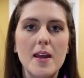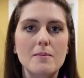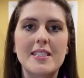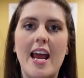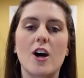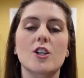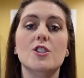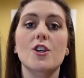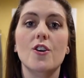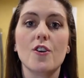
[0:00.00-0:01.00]
them down
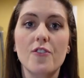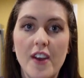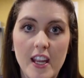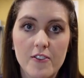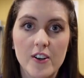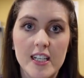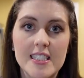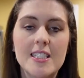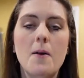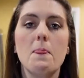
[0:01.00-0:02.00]
to your
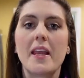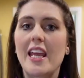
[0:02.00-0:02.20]
favorites.